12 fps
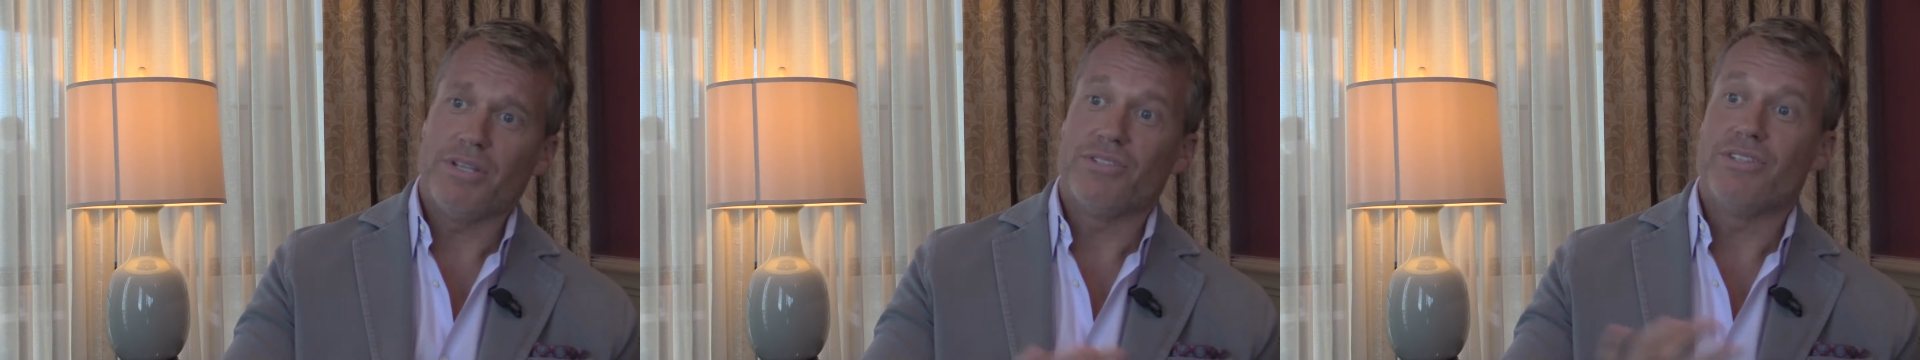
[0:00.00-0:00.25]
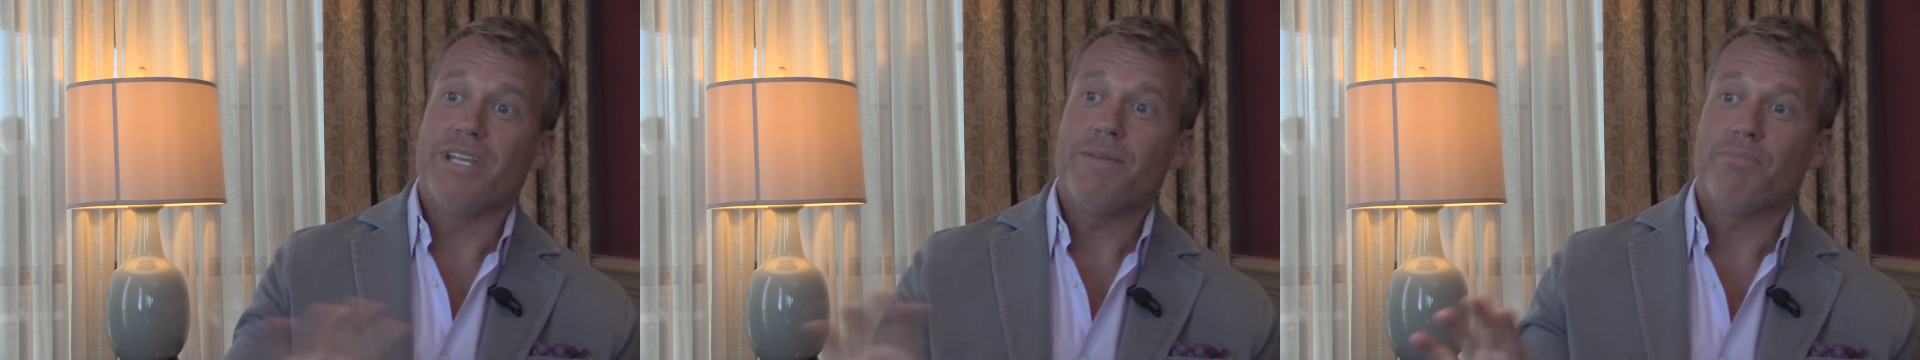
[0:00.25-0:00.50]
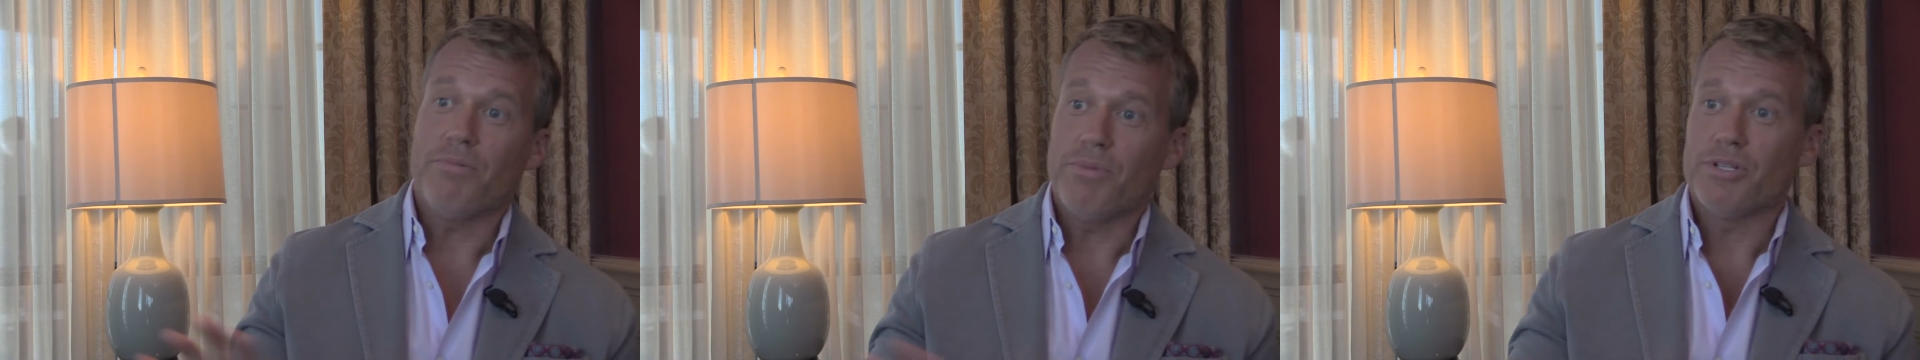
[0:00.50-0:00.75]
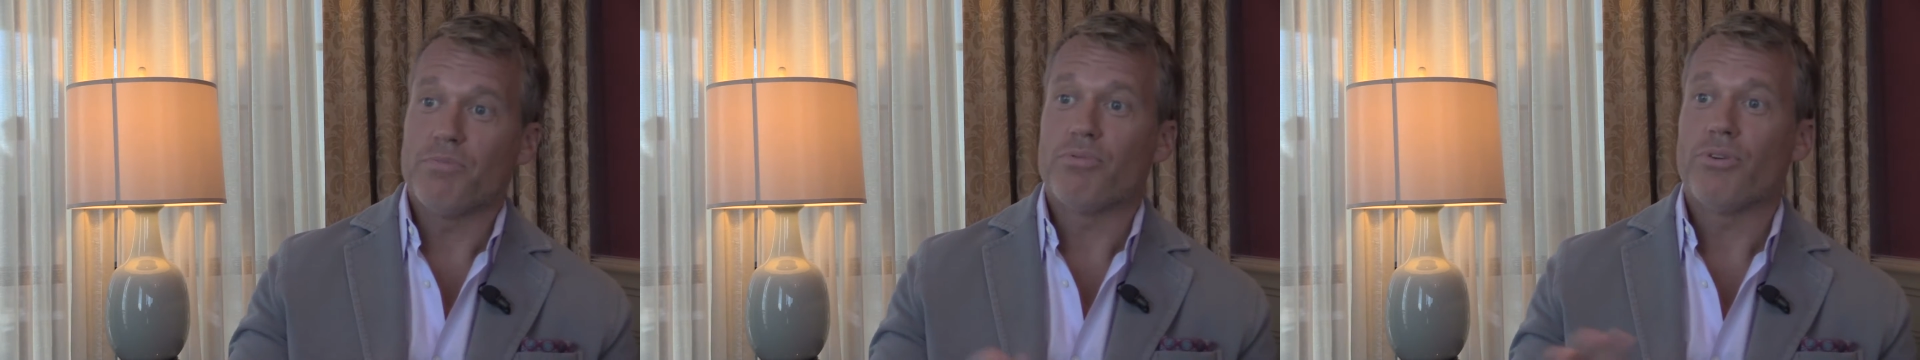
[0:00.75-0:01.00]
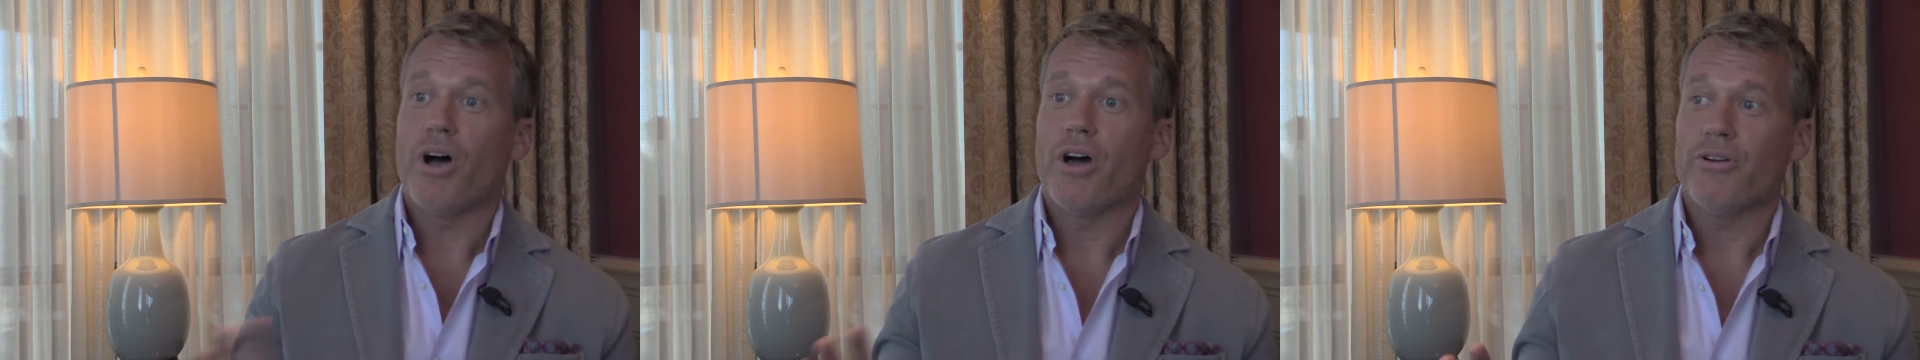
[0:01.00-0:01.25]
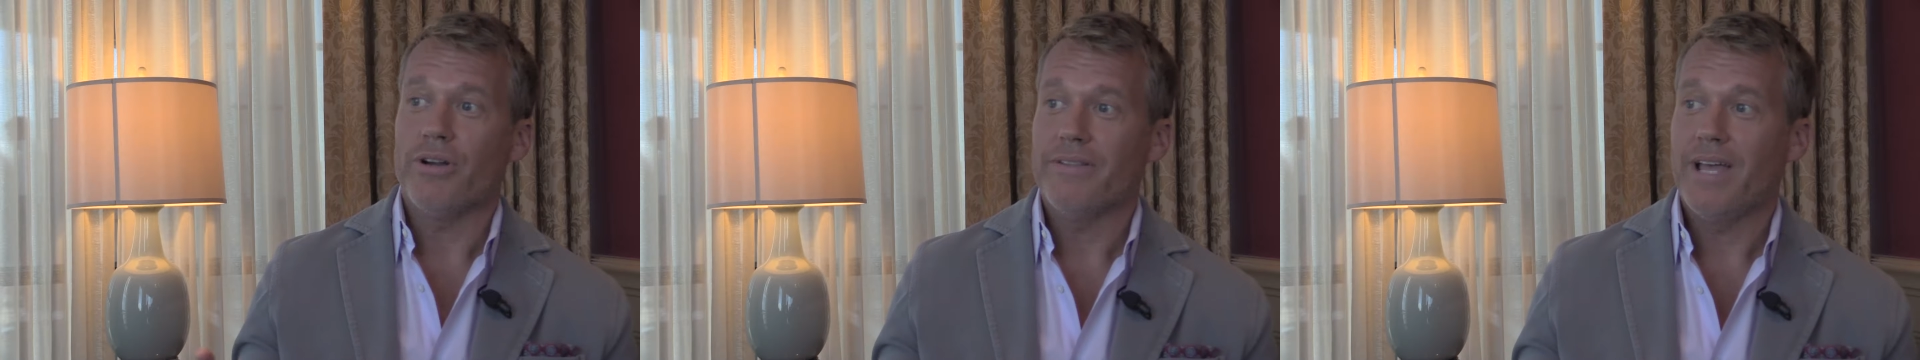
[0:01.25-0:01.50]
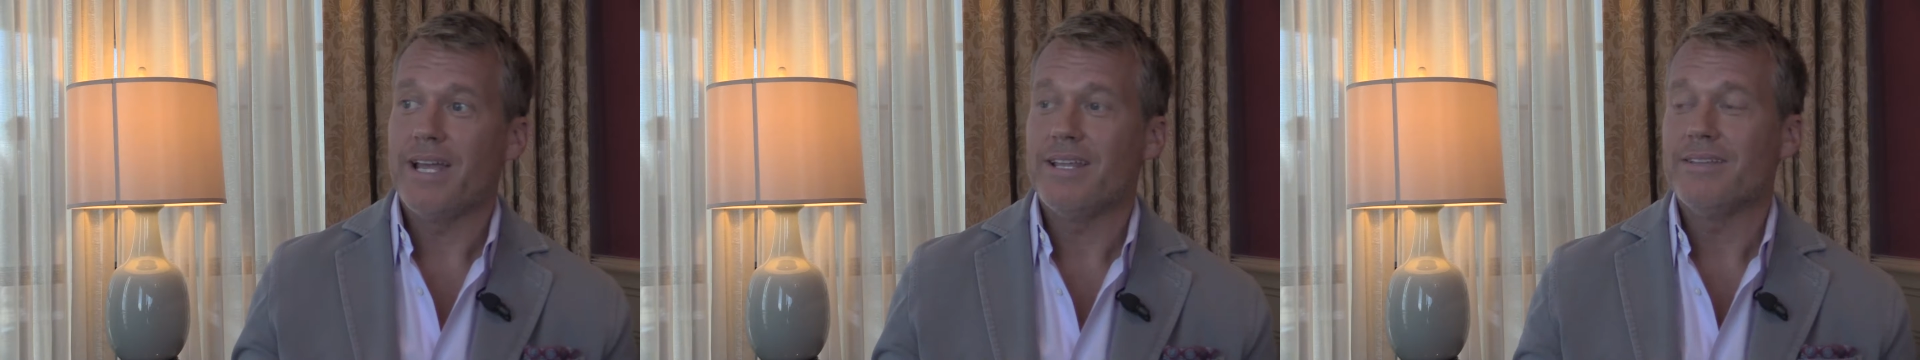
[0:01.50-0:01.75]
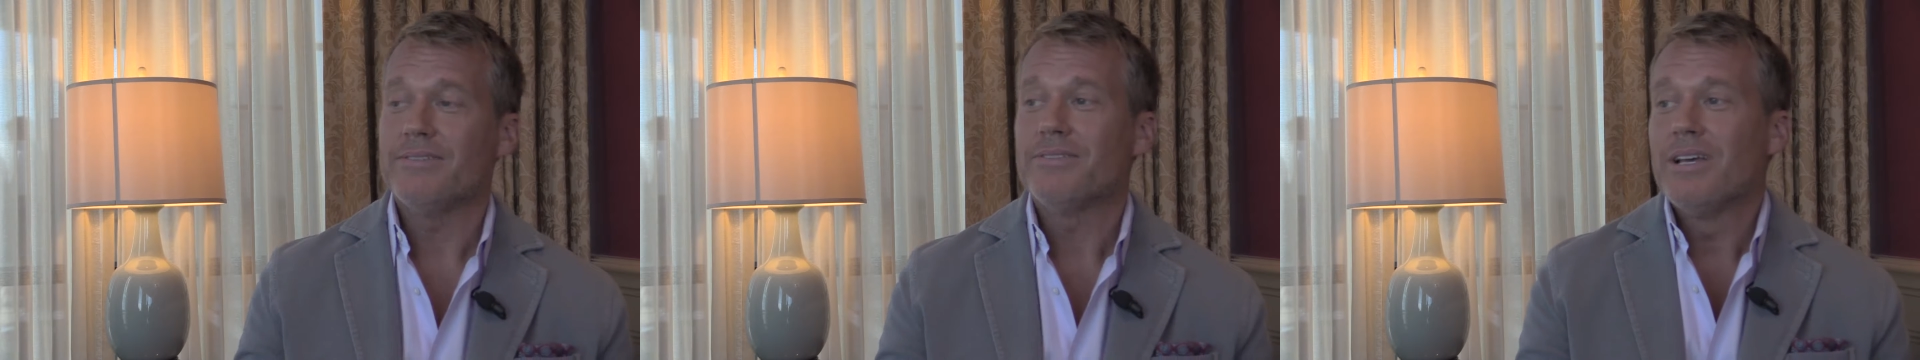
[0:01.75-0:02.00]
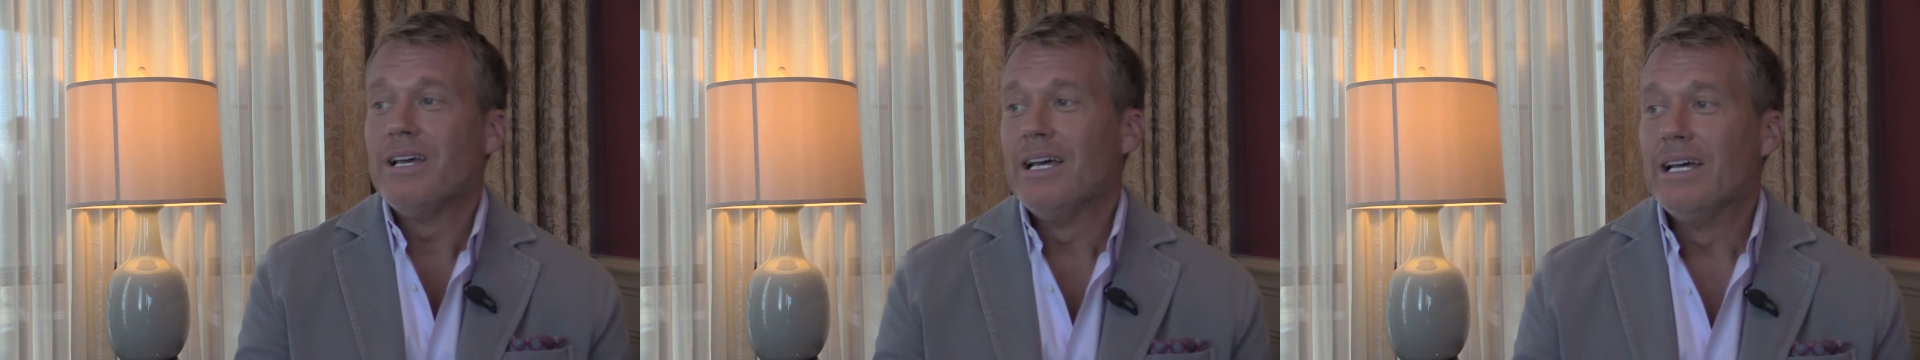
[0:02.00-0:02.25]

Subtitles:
much deeper, much broader, and that is